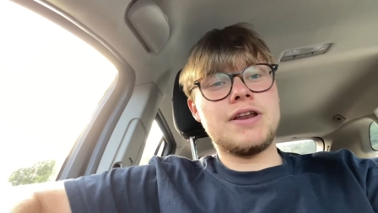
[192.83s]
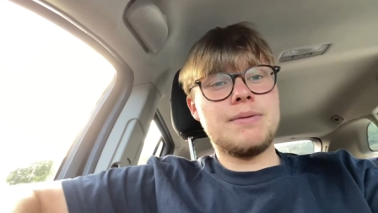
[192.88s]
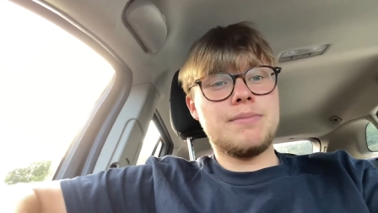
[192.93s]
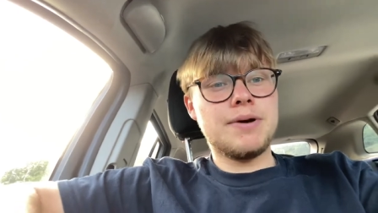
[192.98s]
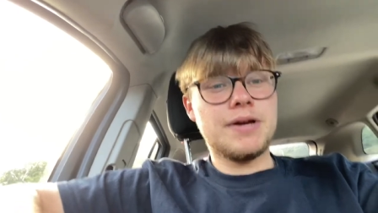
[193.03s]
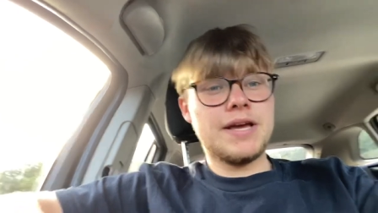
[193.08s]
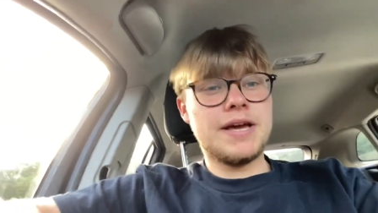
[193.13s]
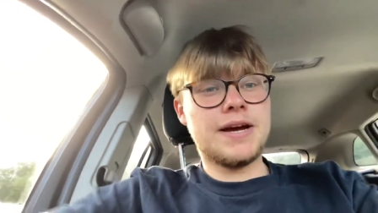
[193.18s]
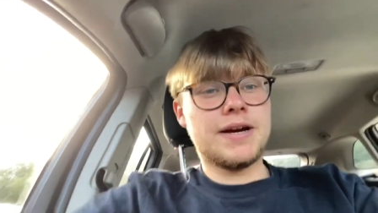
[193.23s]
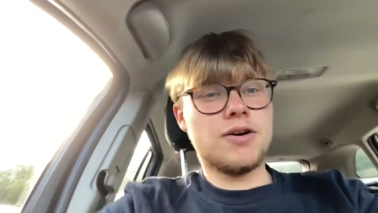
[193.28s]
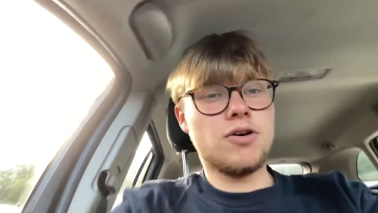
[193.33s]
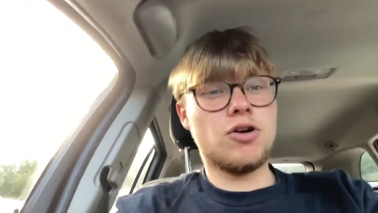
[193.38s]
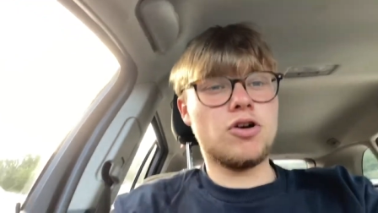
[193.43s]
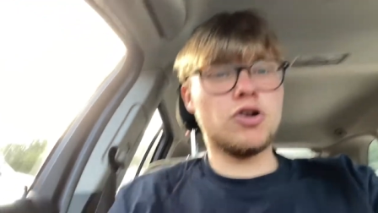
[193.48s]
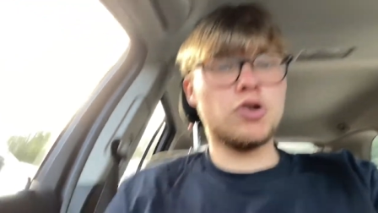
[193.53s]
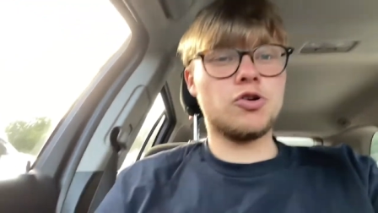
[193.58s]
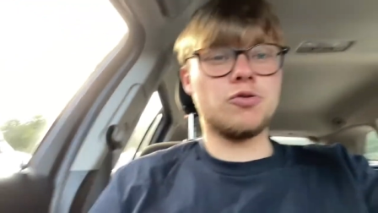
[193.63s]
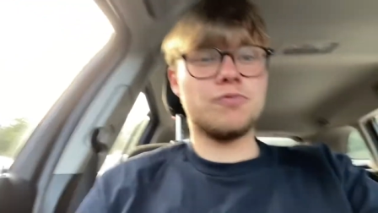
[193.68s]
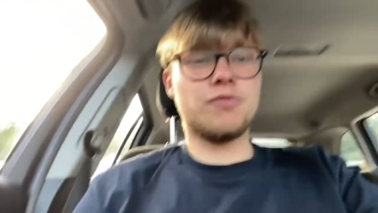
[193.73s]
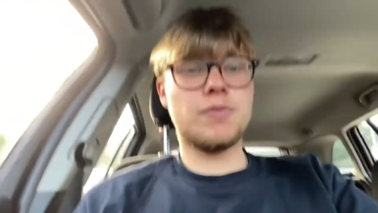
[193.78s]
But yeah, I got
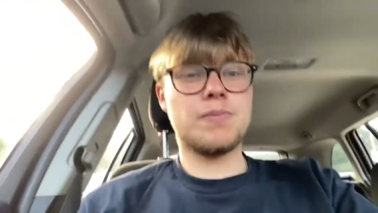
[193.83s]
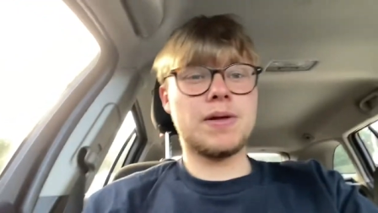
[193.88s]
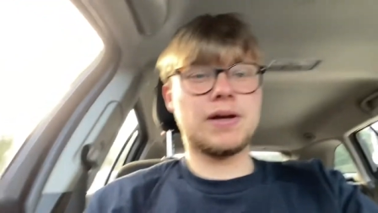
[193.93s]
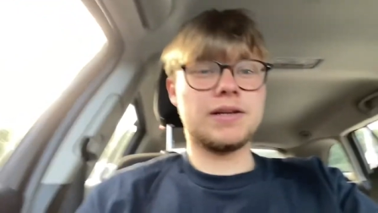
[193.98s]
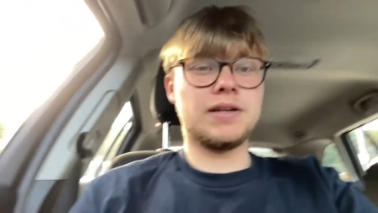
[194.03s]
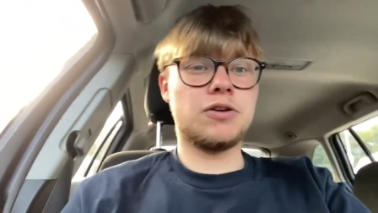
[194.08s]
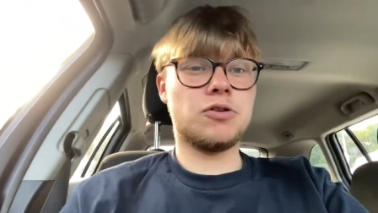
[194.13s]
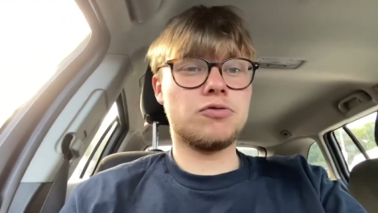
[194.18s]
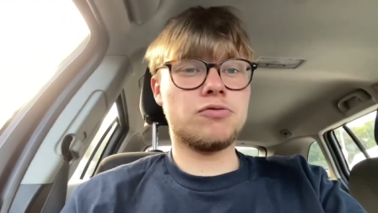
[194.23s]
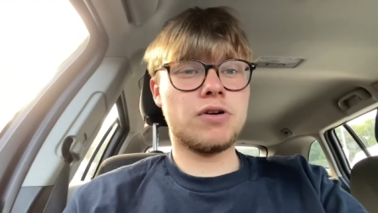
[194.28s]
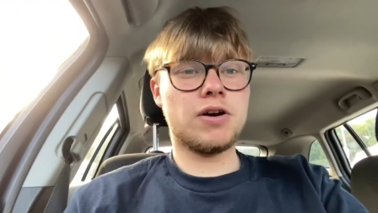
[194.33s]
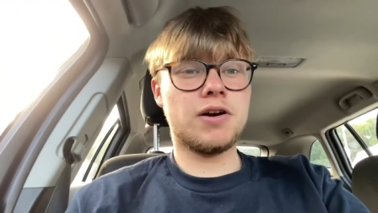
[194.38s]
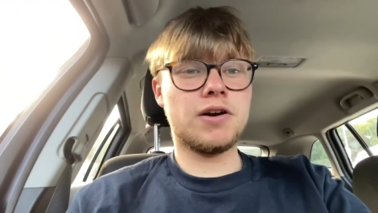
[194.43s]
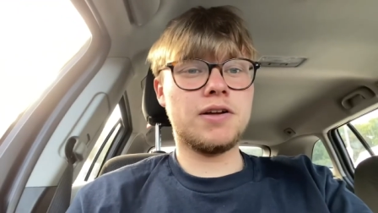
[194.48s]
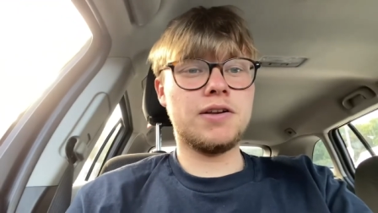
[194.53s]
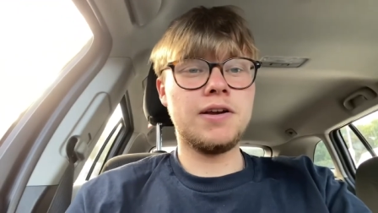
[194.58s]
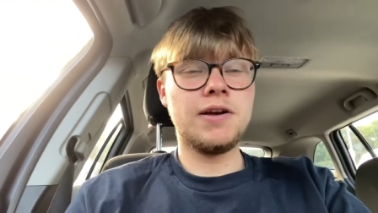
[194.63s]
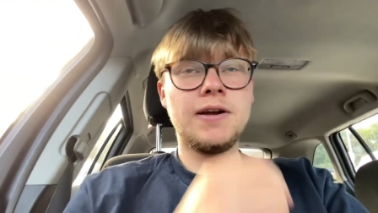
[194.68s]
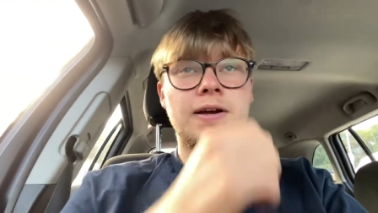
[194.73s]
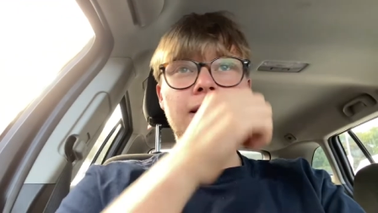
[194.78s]
home from that little
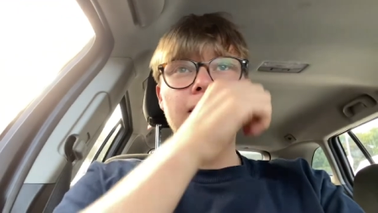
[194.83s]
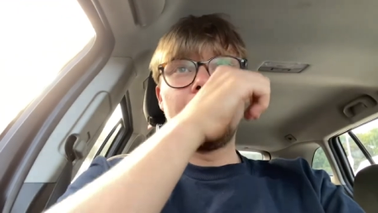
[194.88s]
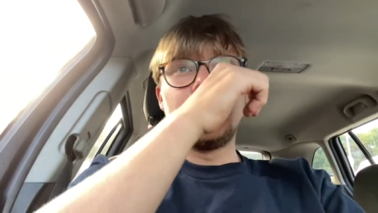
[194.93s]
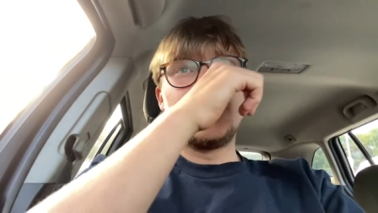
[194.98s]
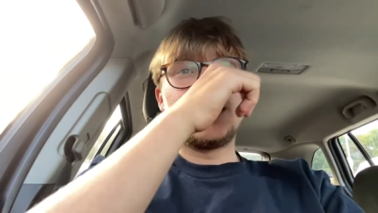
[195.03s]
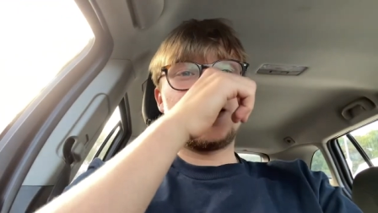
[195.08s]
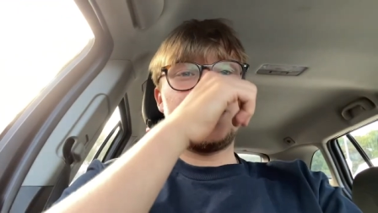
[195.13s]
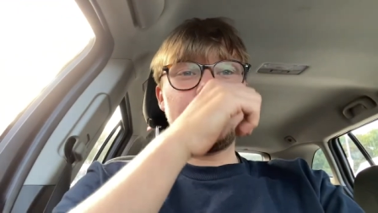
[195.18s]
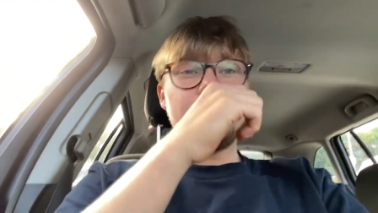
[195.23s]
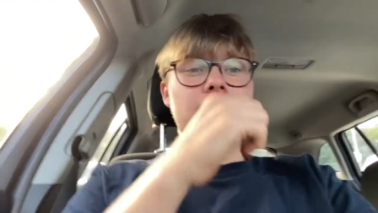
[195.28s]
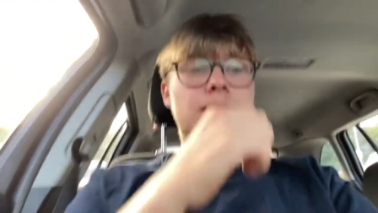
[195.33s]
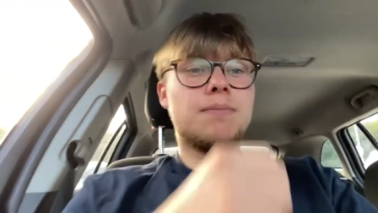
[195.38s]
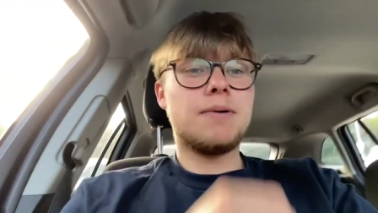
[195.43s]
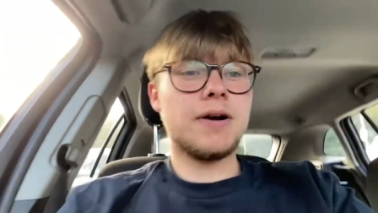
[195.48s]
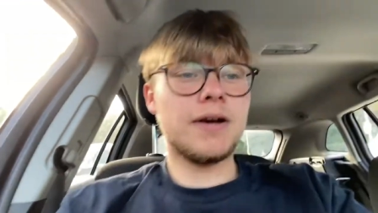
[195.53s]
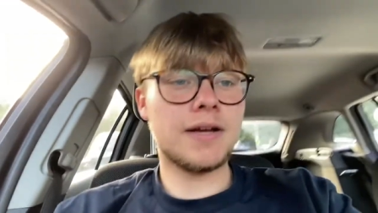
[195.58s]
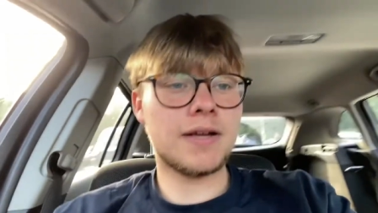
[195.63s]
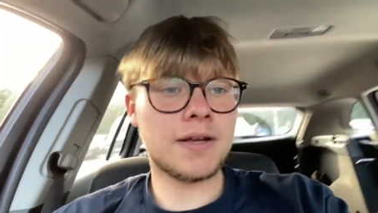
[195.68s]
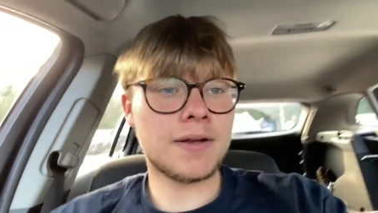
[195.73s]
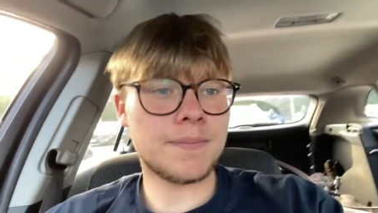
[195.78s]
ride, cleaned the
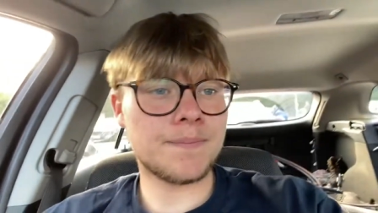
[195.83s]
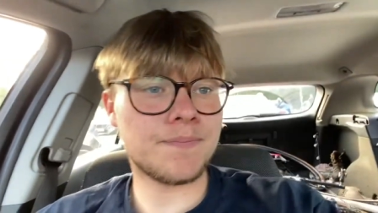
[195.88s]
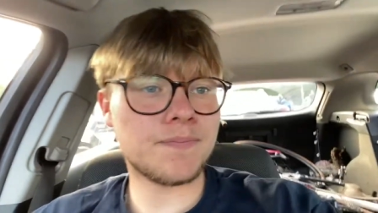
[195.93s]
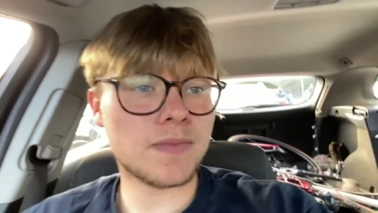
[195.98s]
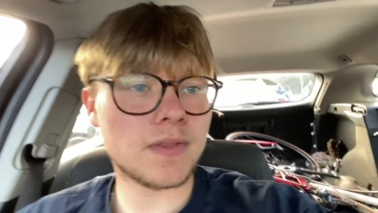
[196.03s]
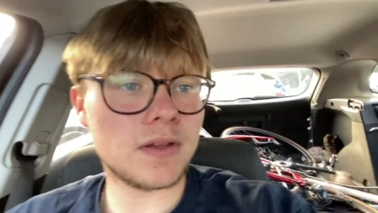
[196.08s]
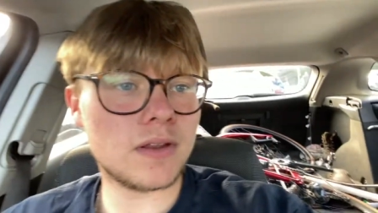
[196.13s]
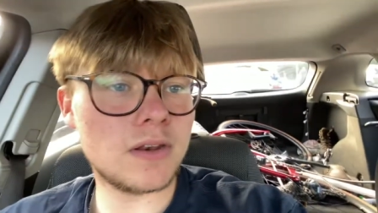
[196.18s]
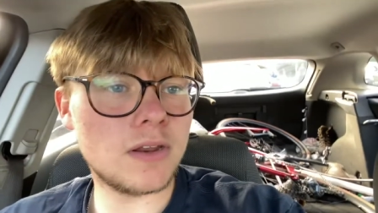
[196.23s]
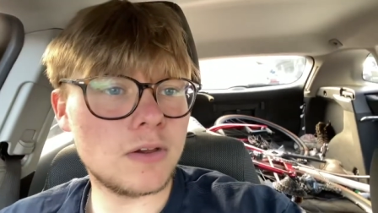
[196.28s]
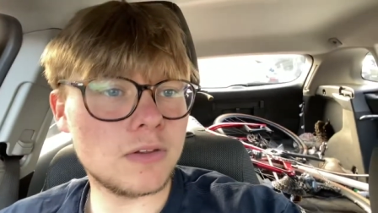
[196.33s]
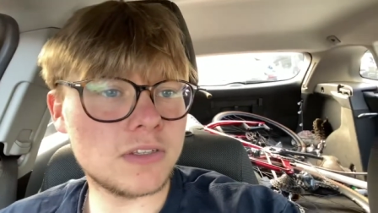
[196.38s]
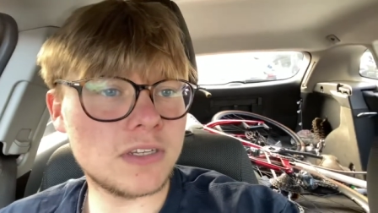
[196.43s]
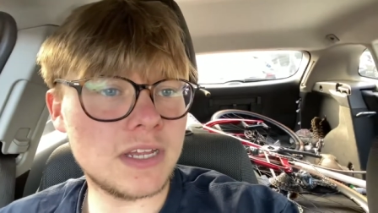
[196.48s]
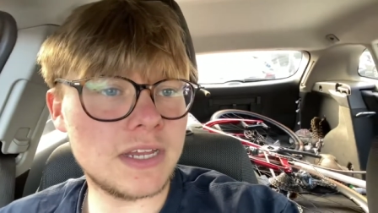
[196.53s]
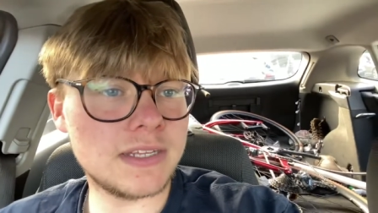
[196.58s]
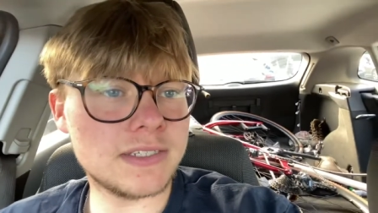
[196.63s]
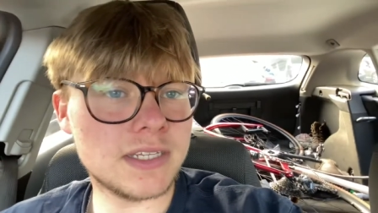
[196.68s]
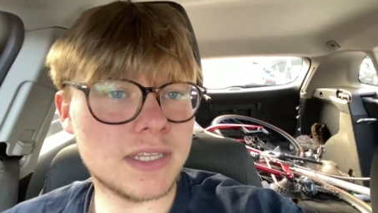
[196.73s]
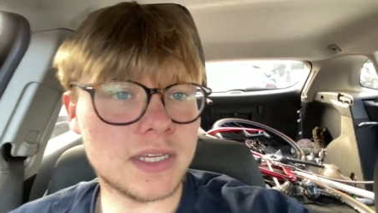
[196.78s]
bike, loaded it
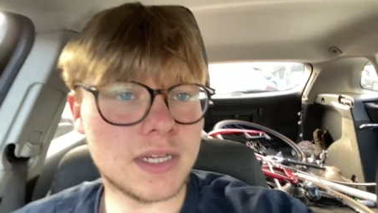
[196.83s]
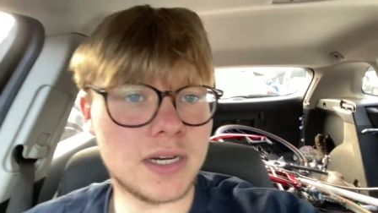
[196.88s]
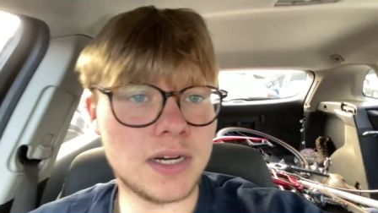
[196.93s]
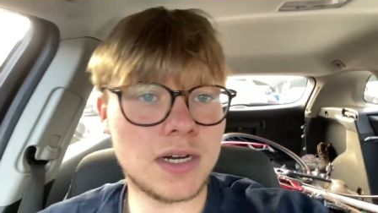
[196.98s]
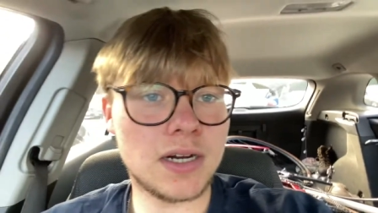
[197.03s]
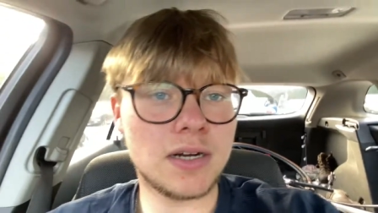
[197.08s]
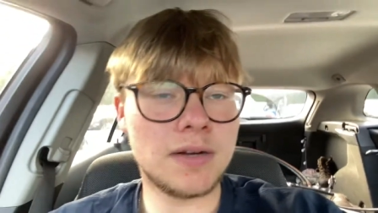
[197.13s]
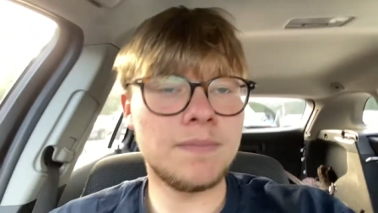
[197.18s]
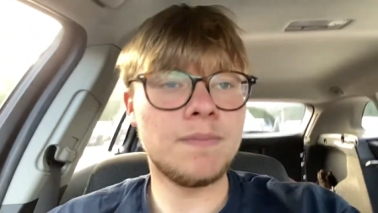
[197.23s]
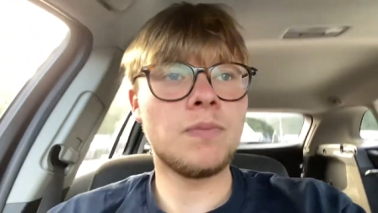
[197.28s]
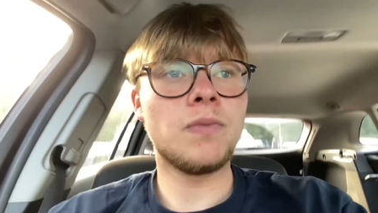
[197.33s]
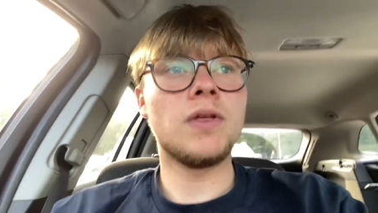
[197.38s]
into the car.